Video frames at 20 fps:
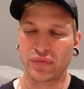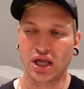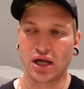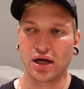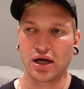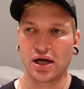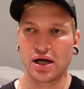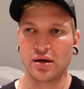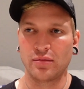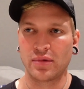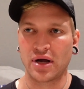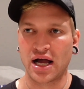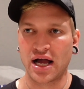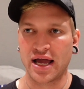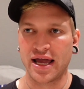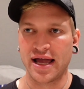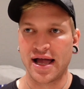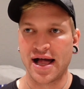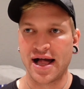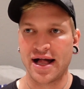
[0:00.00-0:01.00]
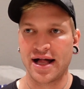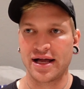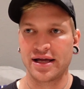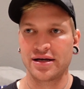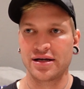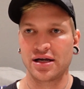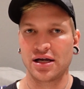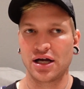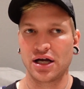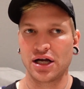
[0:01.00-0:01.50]
Um, I
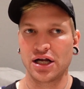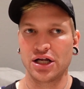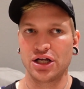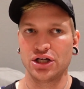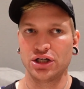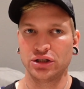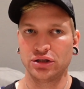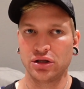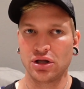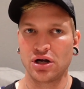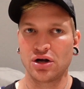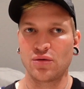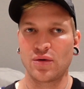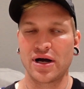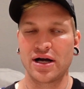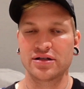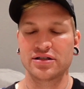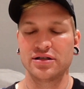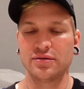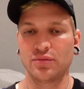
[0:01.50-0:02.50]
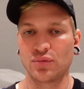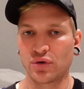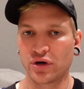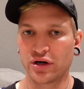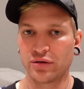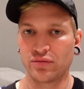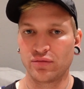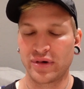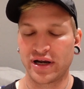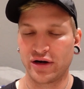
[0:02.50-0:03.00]
had a good long while to
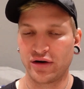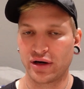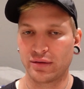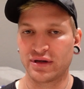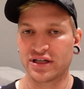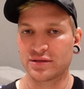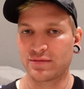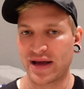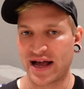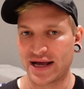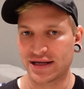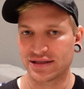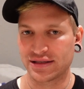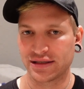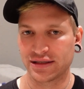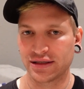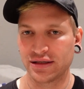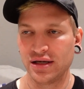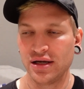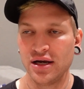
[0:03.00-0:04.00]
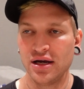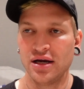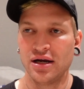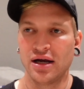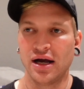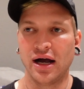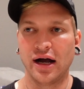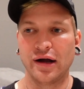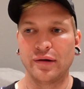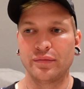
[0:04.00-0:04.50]
mourn my grandma's passing
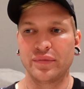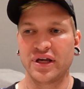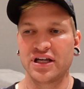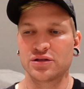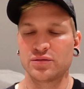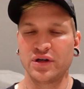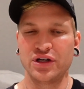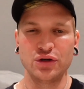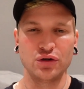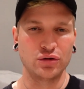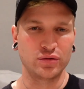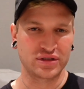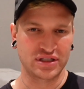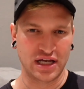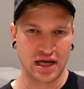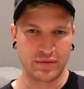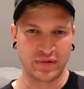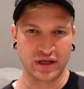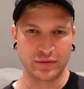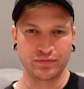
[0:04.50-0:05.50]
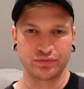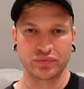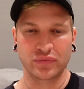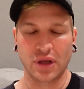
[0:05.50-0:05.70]
um, because we knew it was coming.